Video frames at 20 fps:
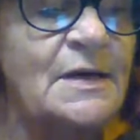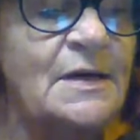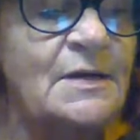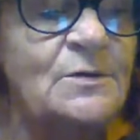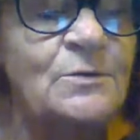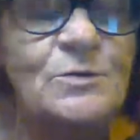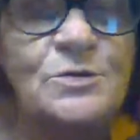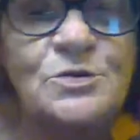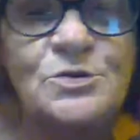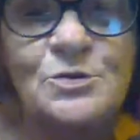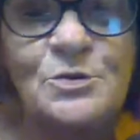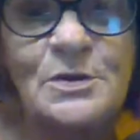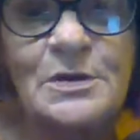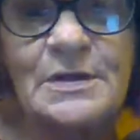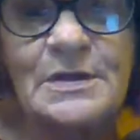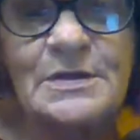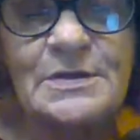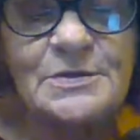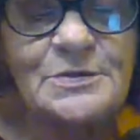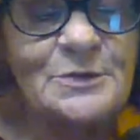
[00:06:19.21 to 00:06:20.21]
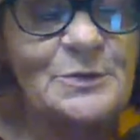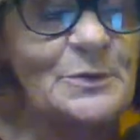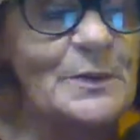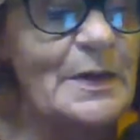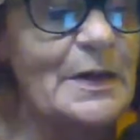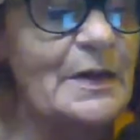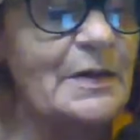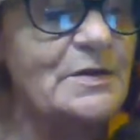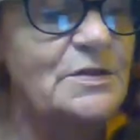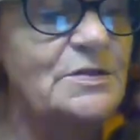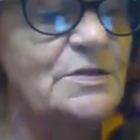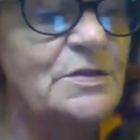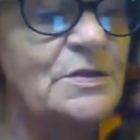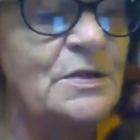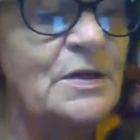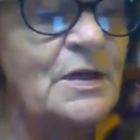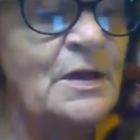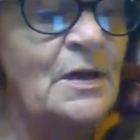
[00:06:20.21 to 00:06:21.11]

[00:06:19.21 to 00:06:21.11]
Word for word: done. It was really too much.